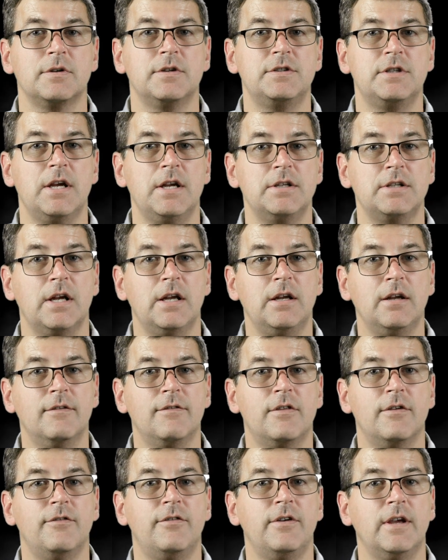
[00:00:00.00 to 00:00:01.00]
to change any
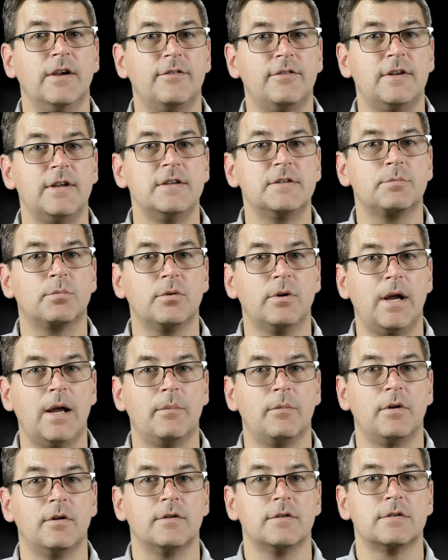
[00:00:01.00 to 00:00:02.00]
of the VFD's
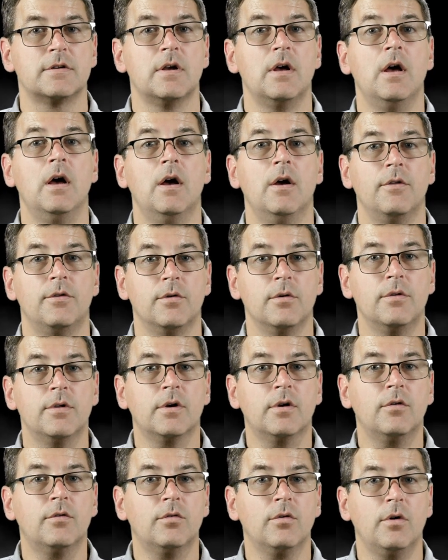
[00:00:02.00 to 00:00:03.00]
parameters through the
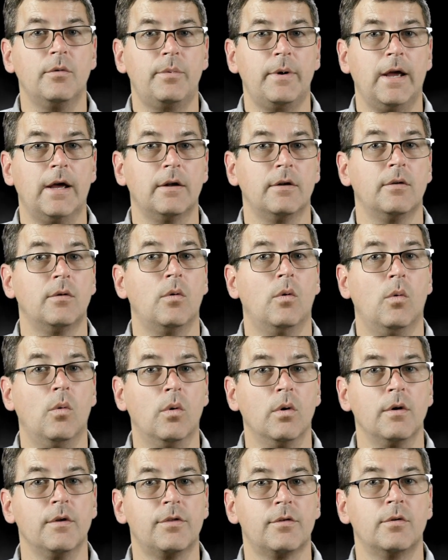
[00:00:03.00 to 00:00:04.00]
control panel
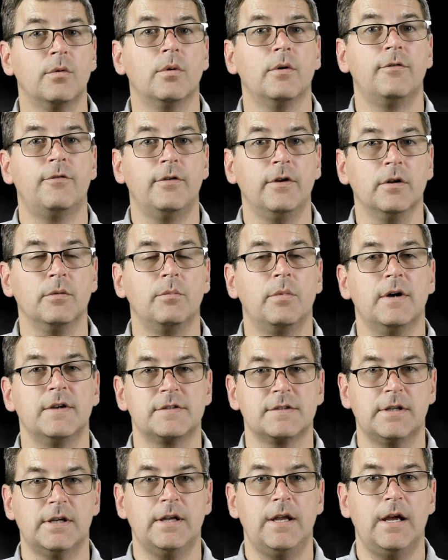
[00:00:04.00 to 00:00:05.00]
or through a field
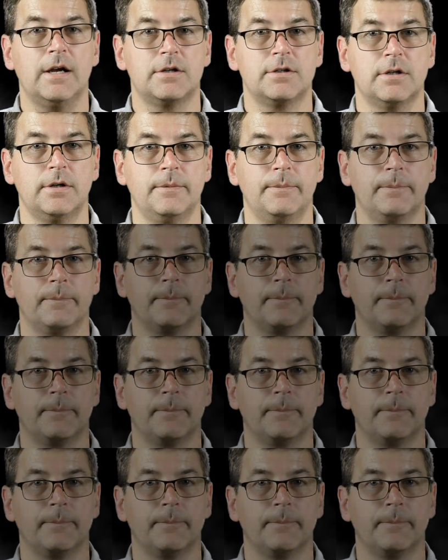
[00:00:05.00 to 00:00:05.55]
bus connection.